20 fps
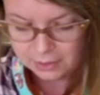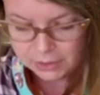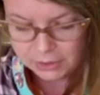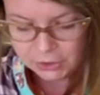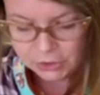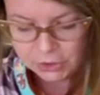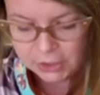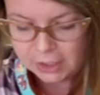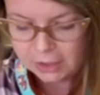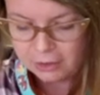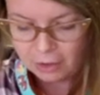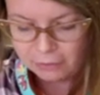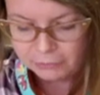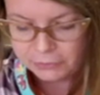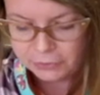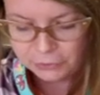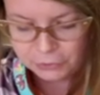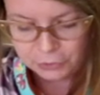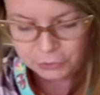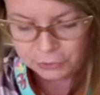She
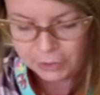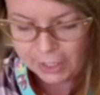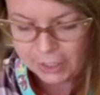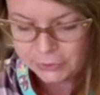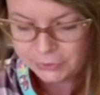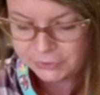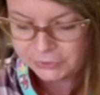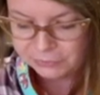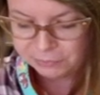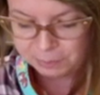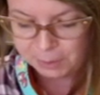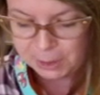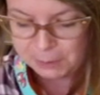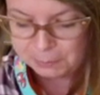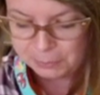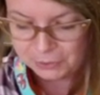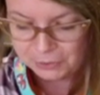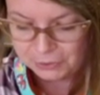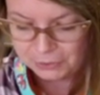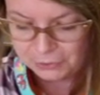loved the crowds of
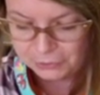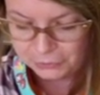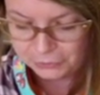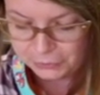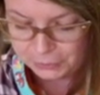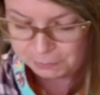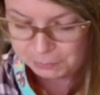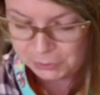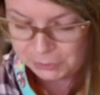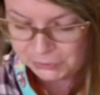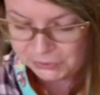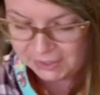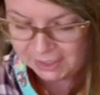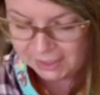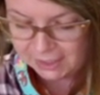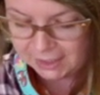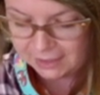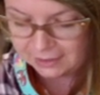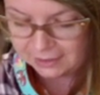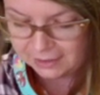people, the
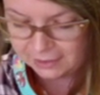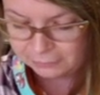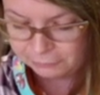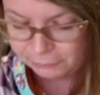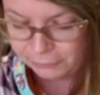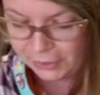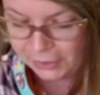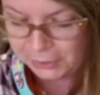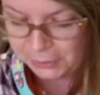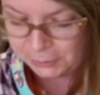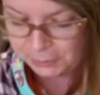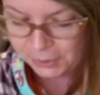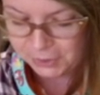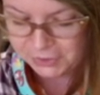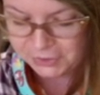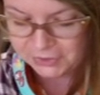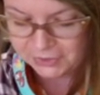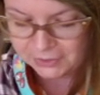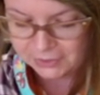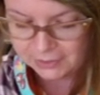music, and
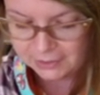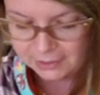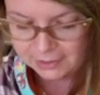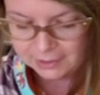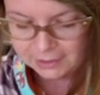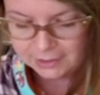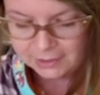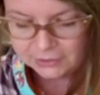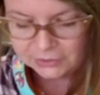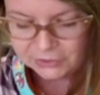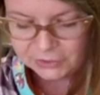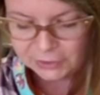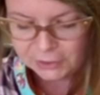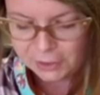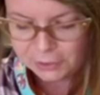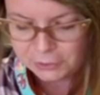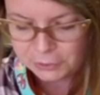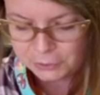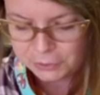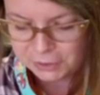fireworks.
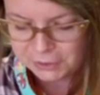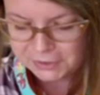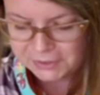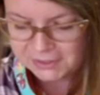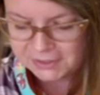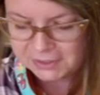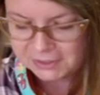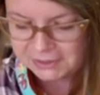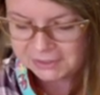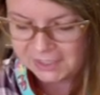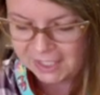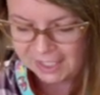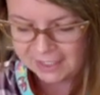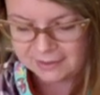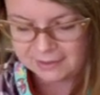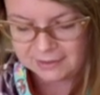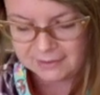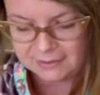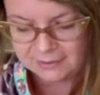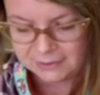Sadako could still
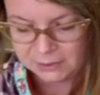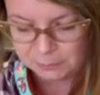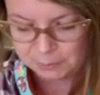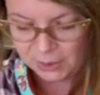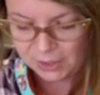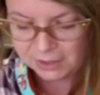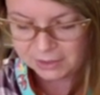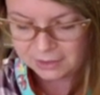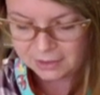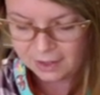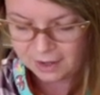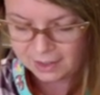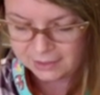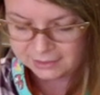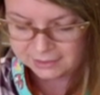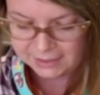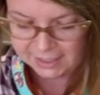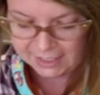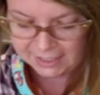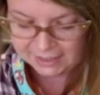taste the spun
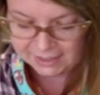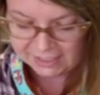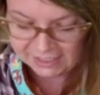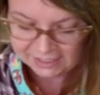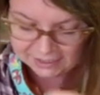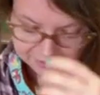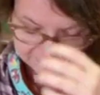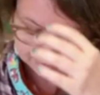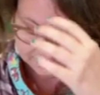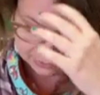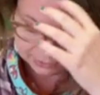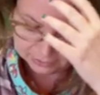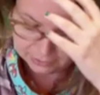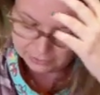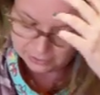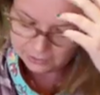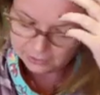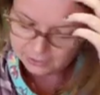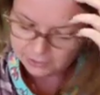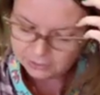cotton candy.
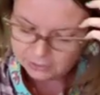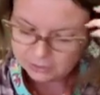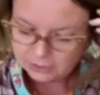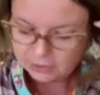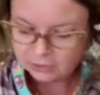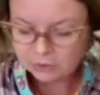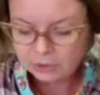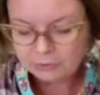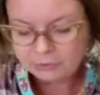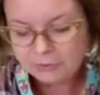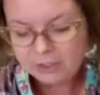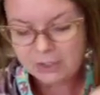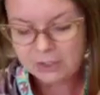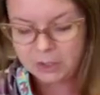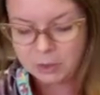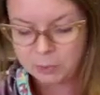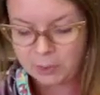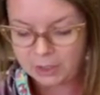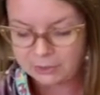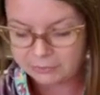She
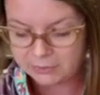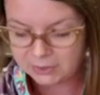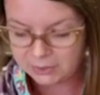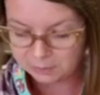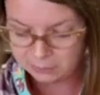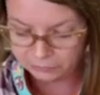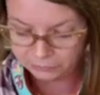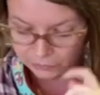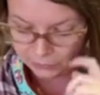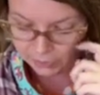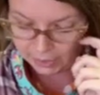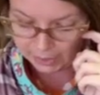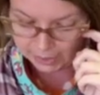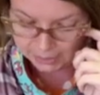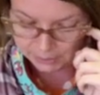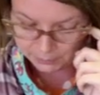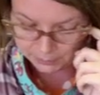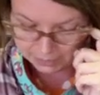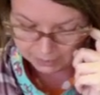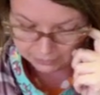finished breakfast before
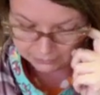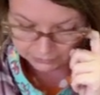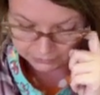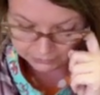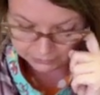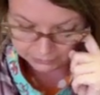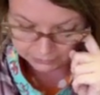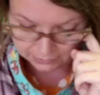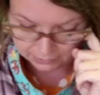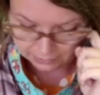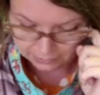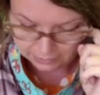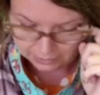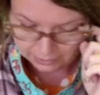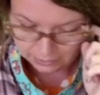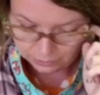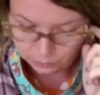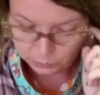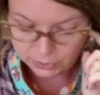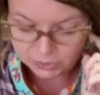anyone else.
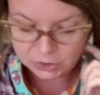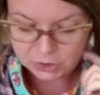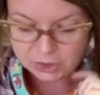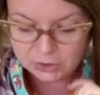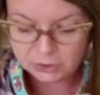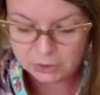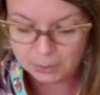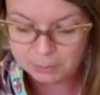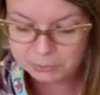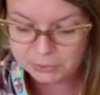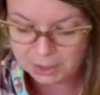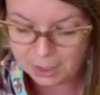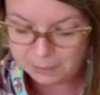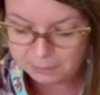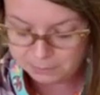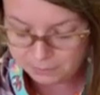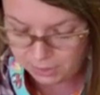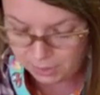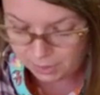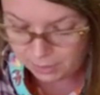When she jumped up,
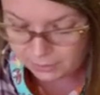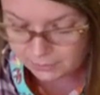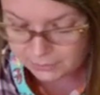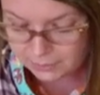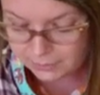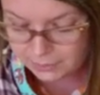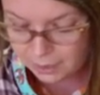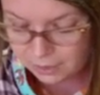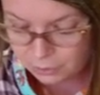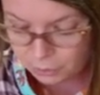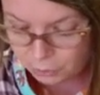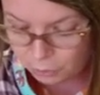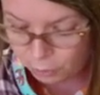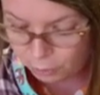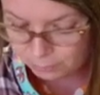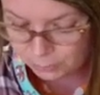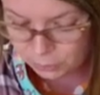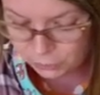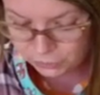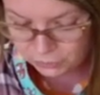Sadako
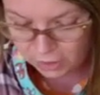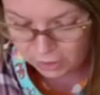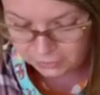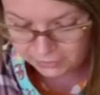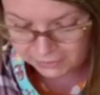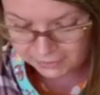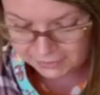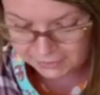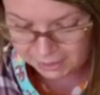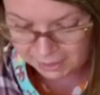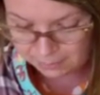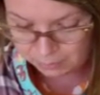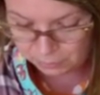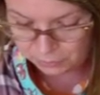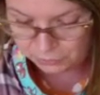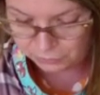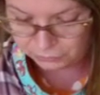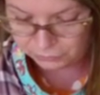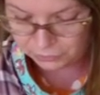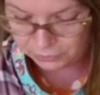almost knocked the table
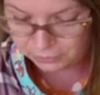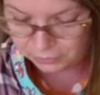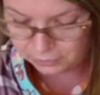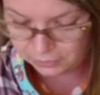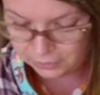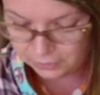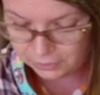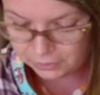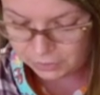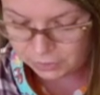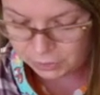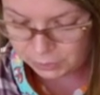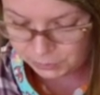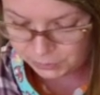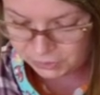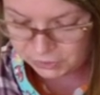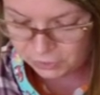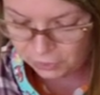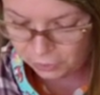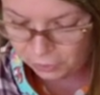over. She
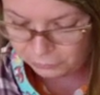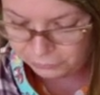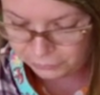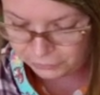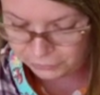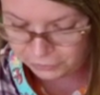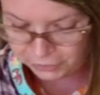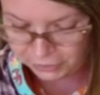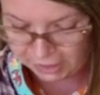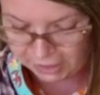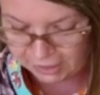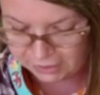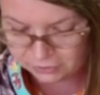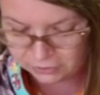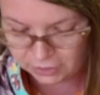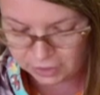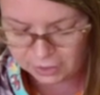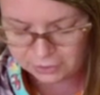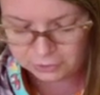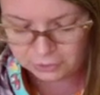was tall for her
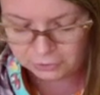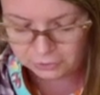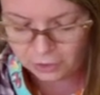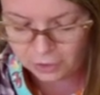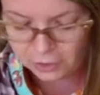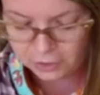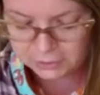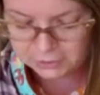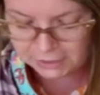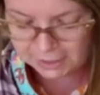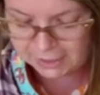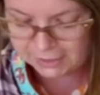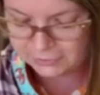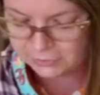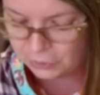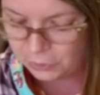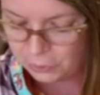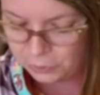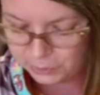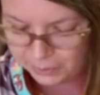age, and her long legs
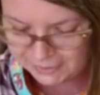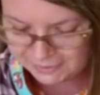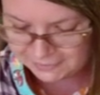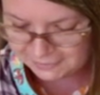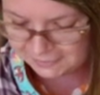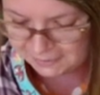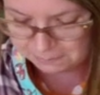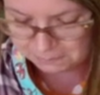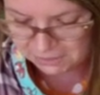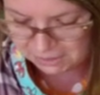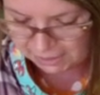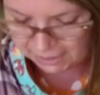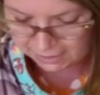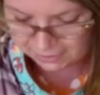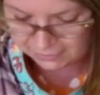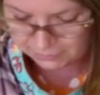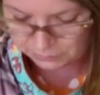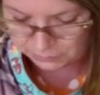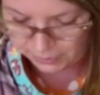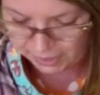always seemed to get
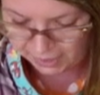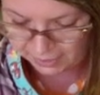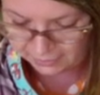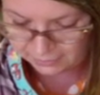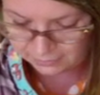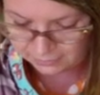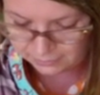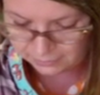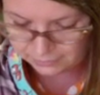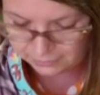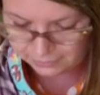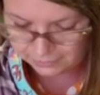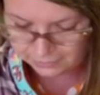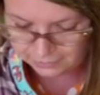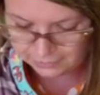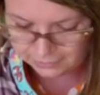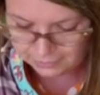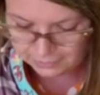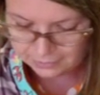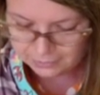in the way.
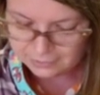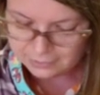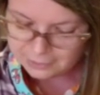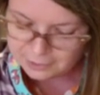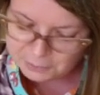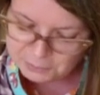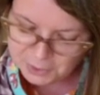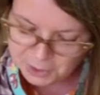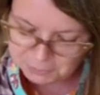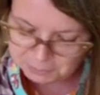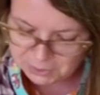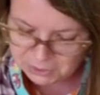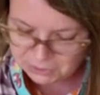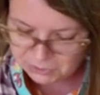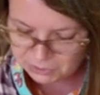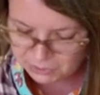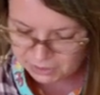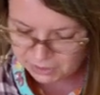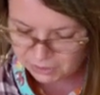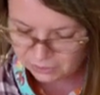"Come on,
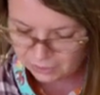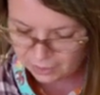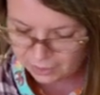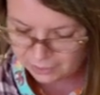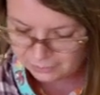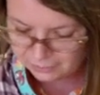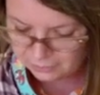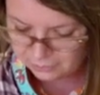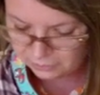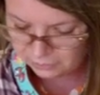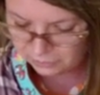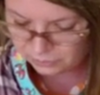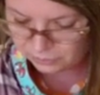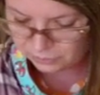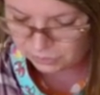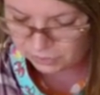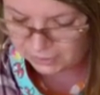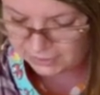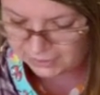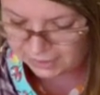Mitsui-chan,"
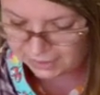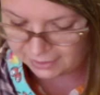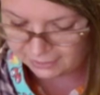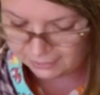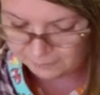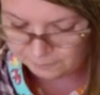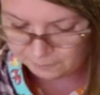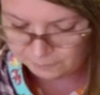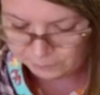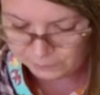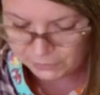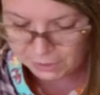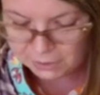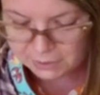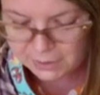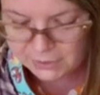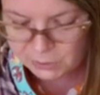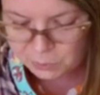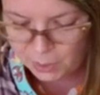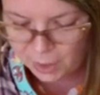she said.
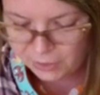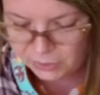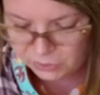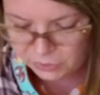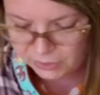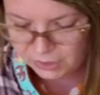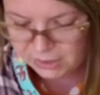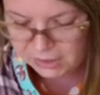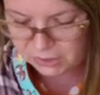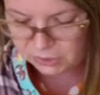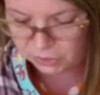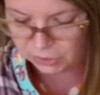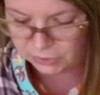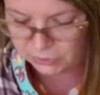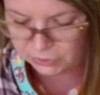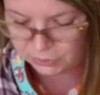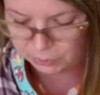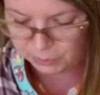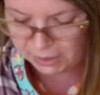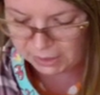"Let's wash the dishes
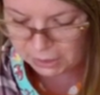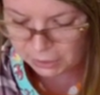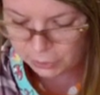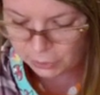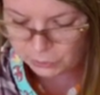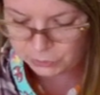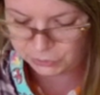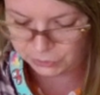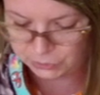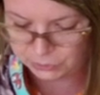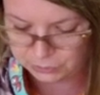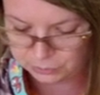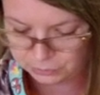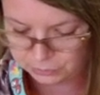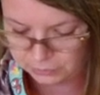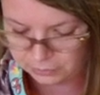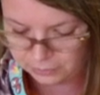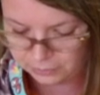so we can go soon."